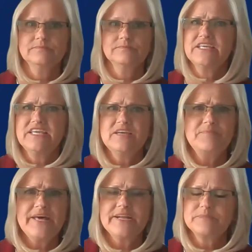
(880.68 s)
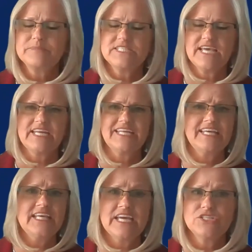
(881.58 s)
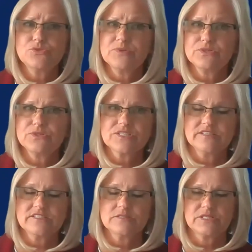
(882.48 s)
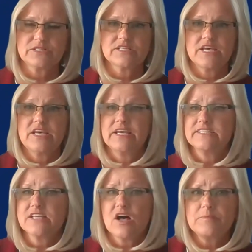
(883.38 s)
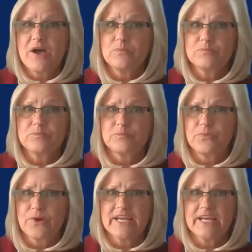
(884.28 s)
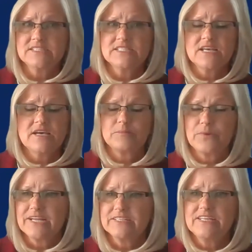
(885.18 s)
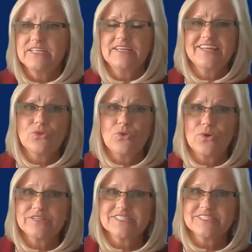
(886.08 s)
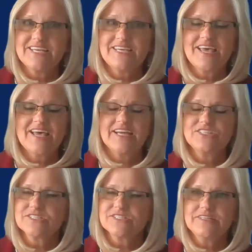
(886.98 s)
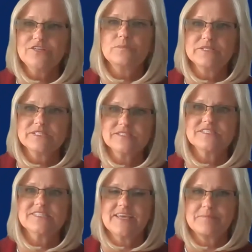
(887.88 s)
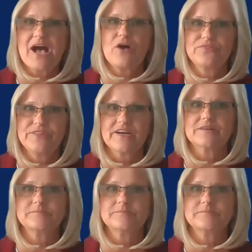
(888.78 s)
And keep that up to date. Engage with those customers. It's all about brand branding and loyalty, and just getting your business name out there.